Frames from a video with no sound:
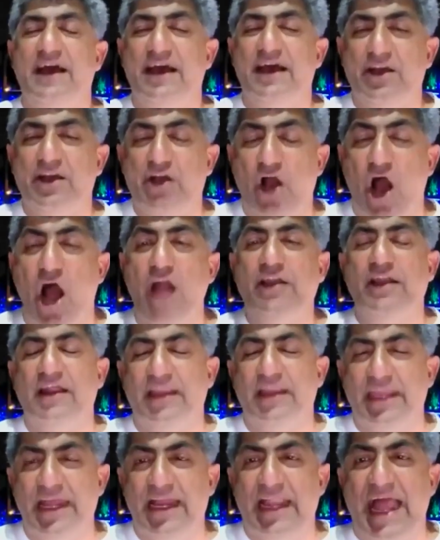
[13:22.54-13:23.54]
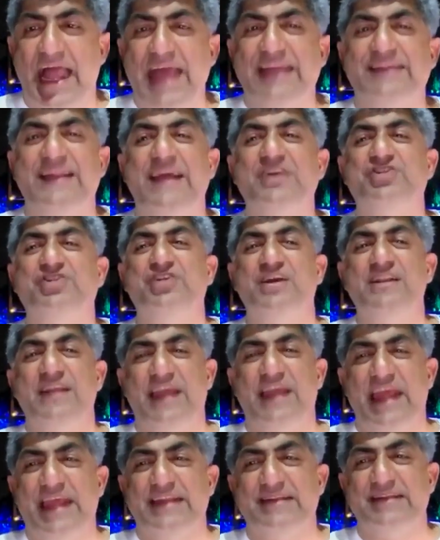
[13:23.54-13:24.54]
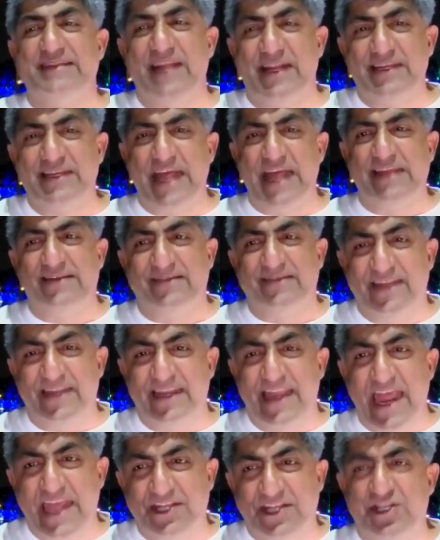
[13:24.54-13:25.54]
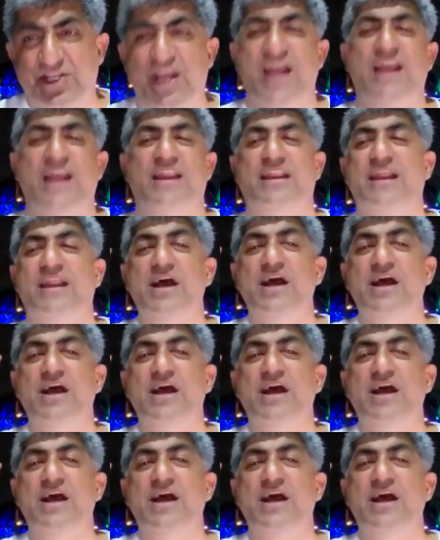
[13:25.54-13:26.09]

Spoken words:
God realization is the destination.